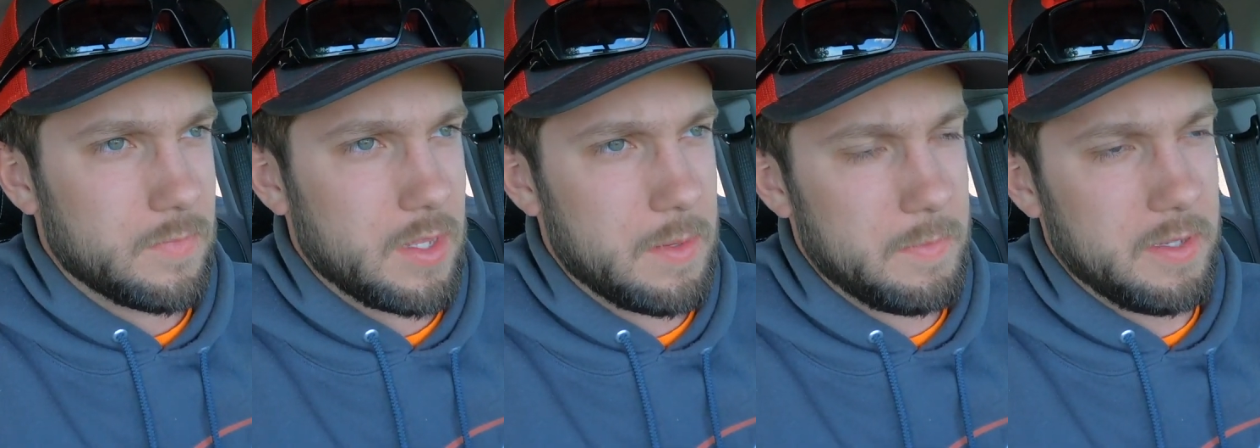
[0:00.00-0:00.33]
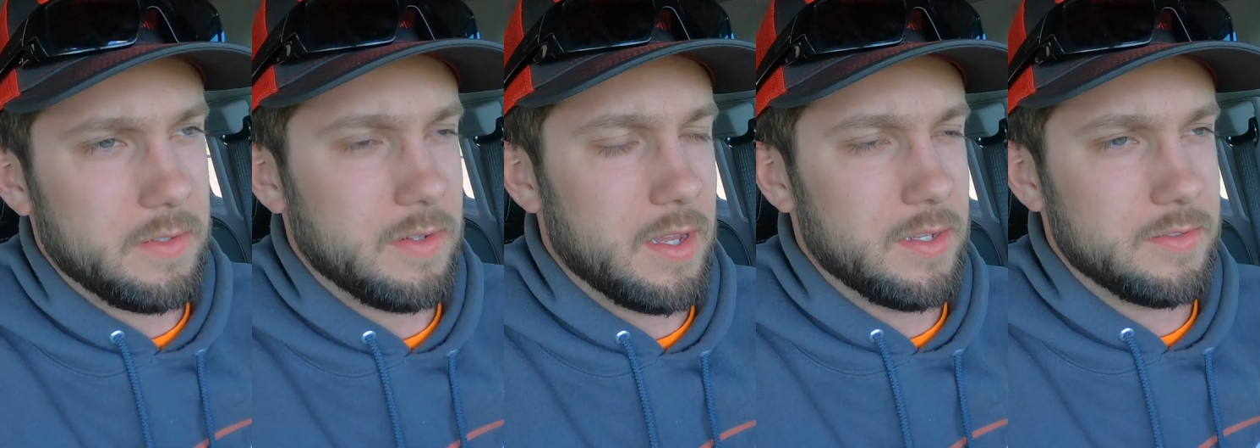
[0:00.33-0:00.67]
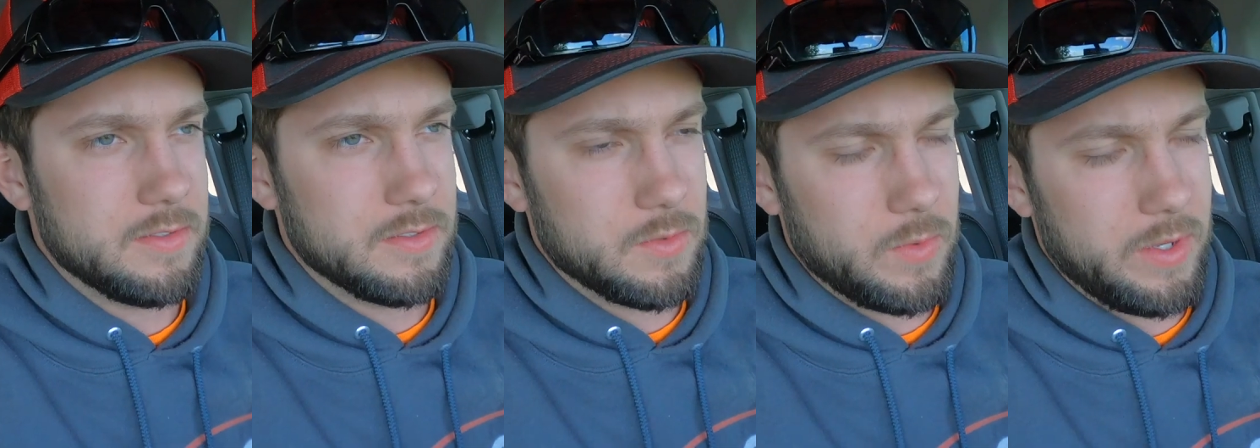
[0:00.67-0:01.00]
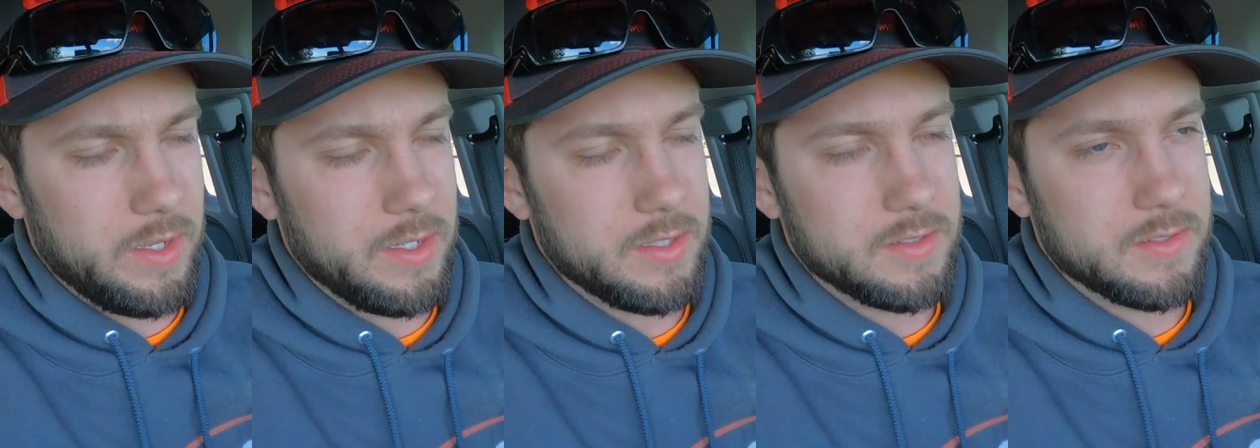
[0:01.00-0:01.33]
I mean, not just the
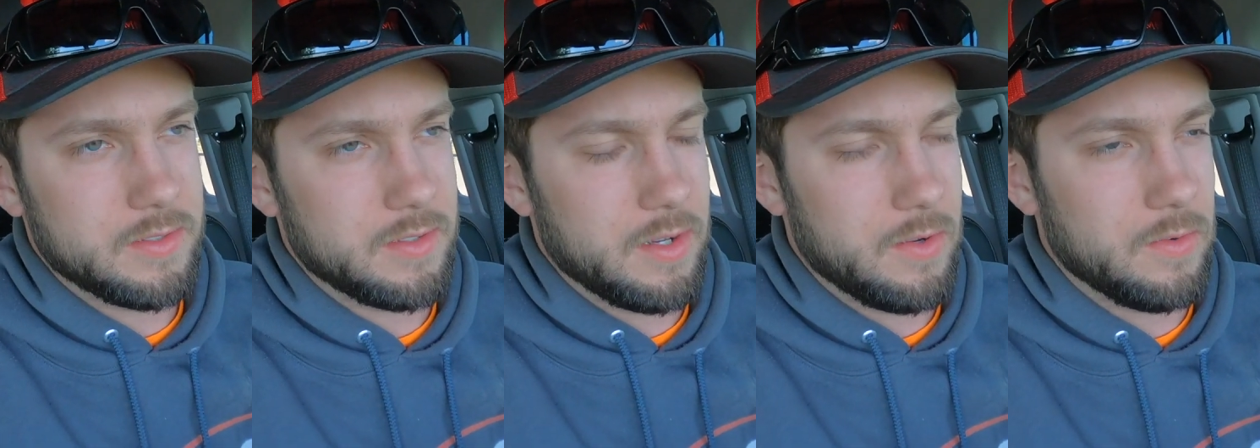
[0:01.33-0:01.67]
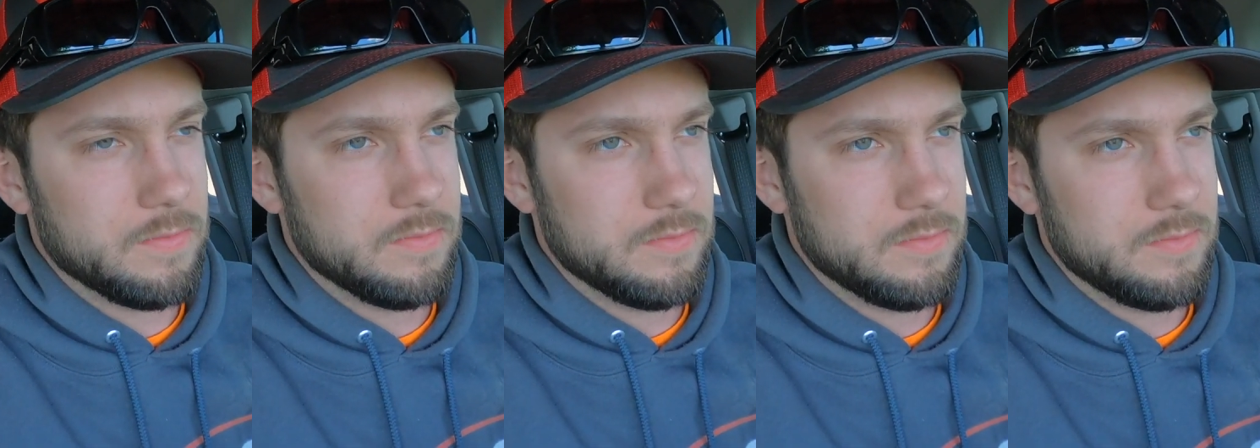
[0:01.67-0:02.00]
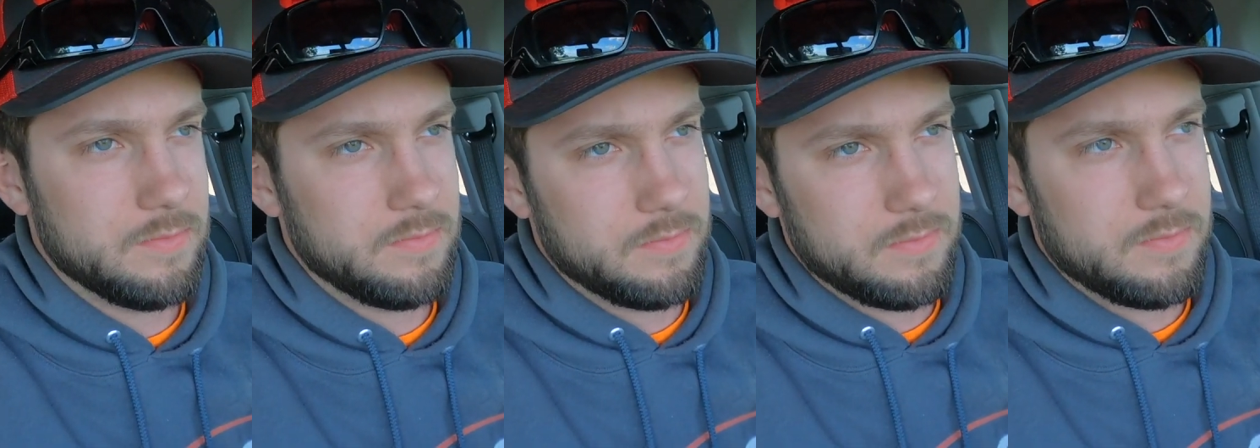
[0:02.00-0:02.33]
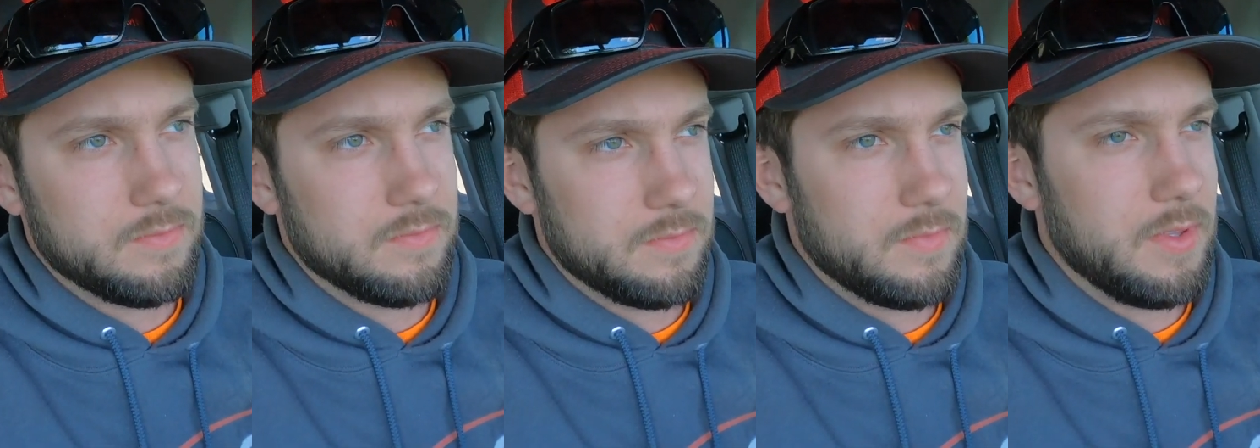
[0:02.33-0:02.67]
way he is, so
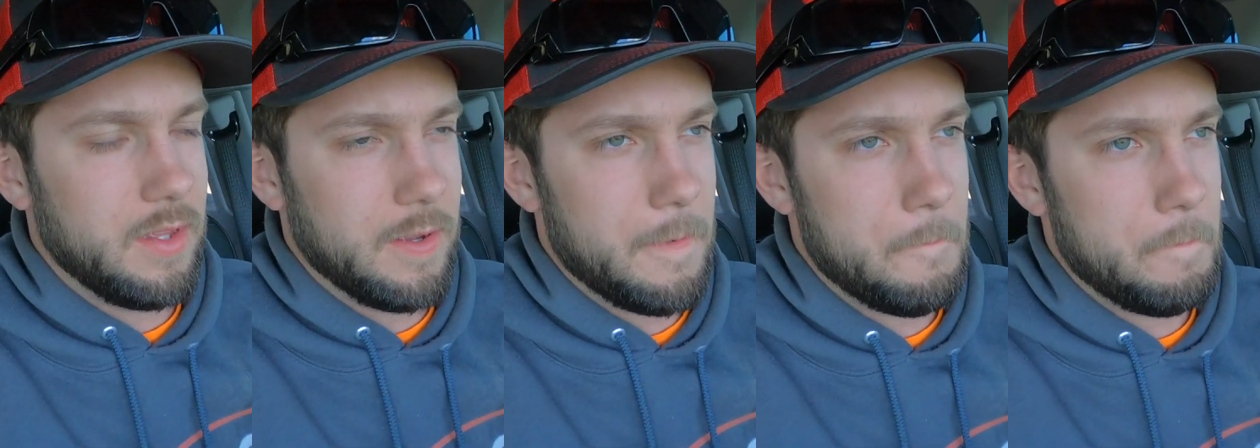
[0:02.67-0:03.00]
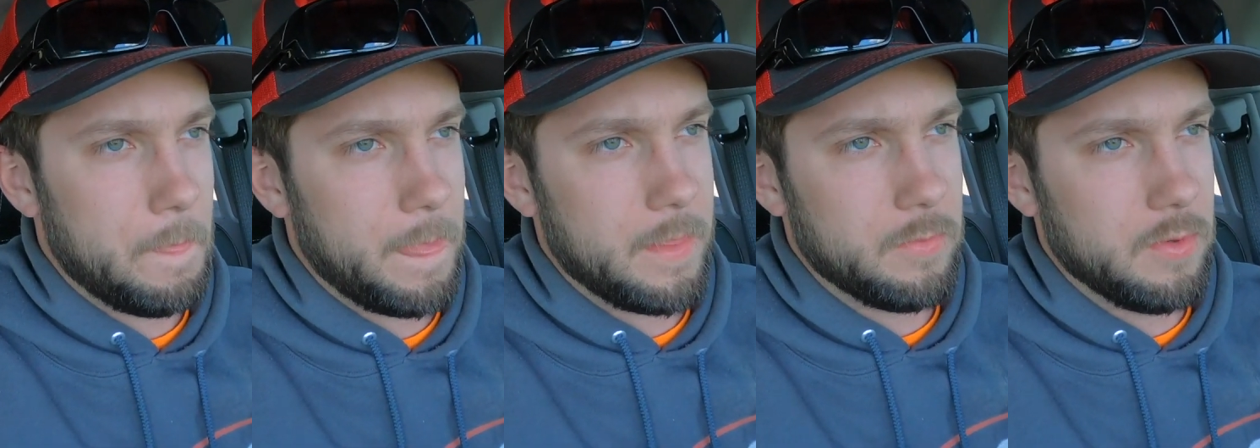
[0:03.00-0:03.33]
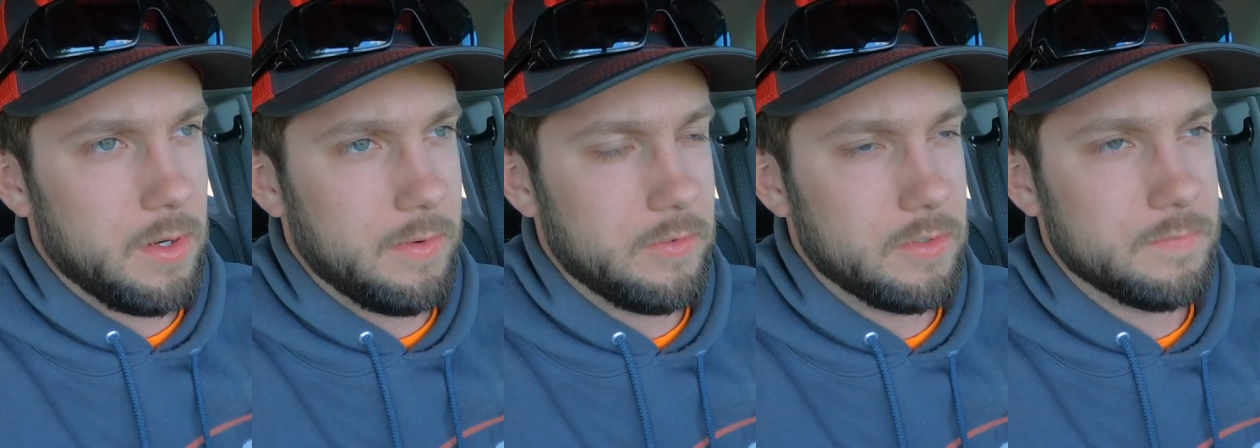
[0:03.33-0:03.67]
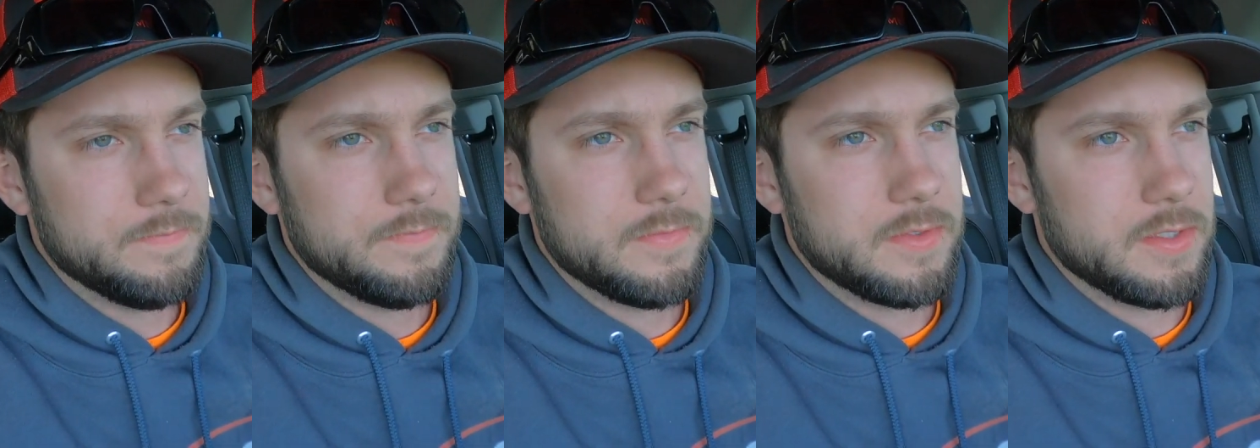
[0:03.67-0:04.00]
yeah, whatever.
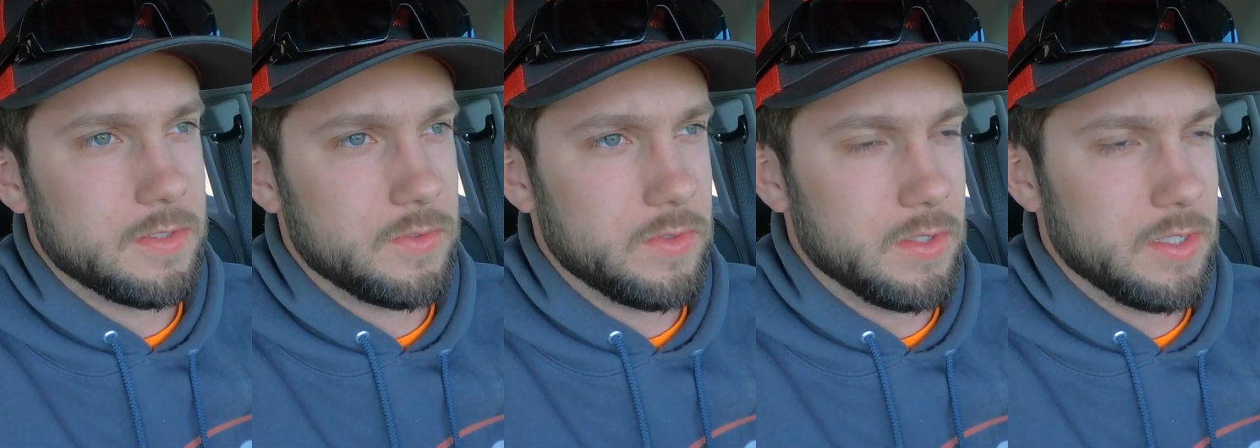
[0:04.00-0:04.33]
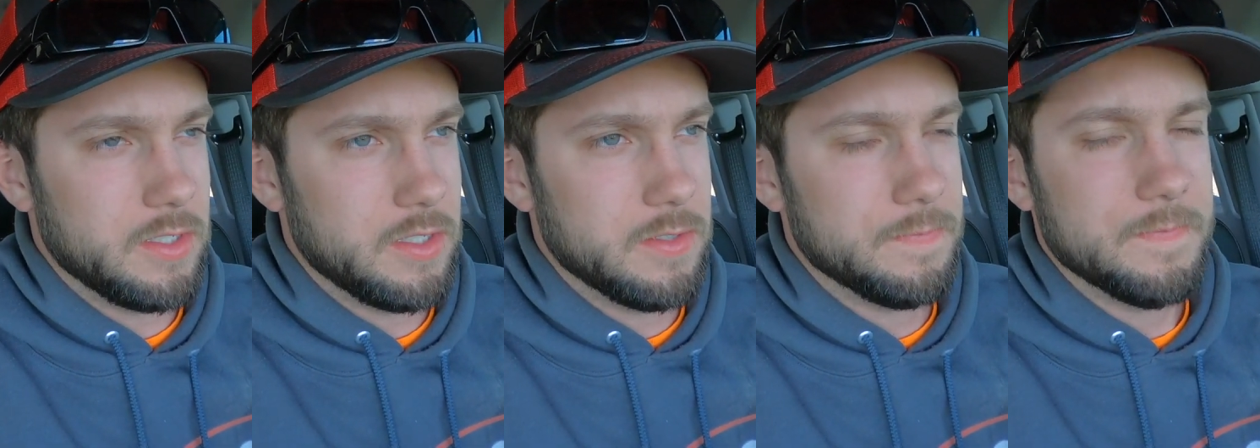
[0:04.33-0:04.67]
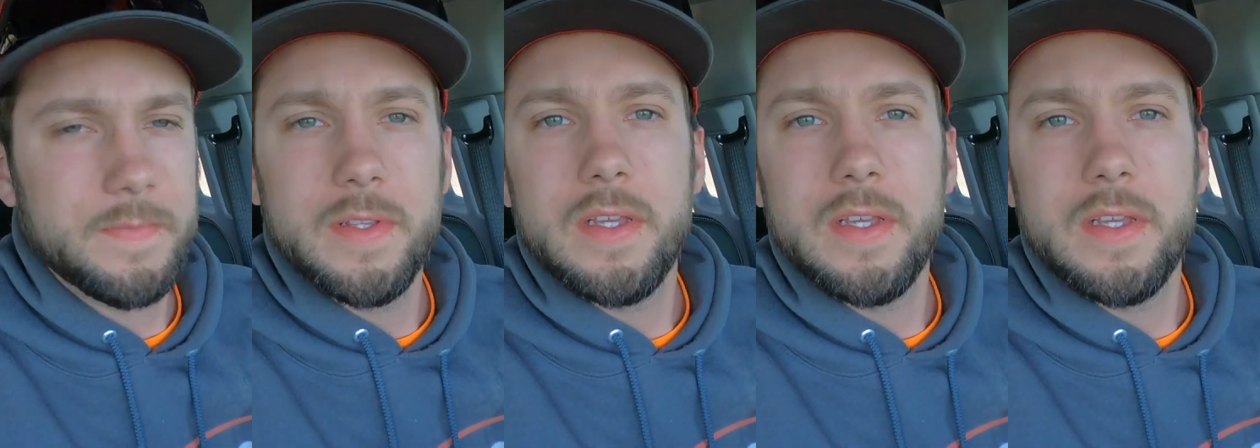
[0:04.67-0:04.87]
It's his religion.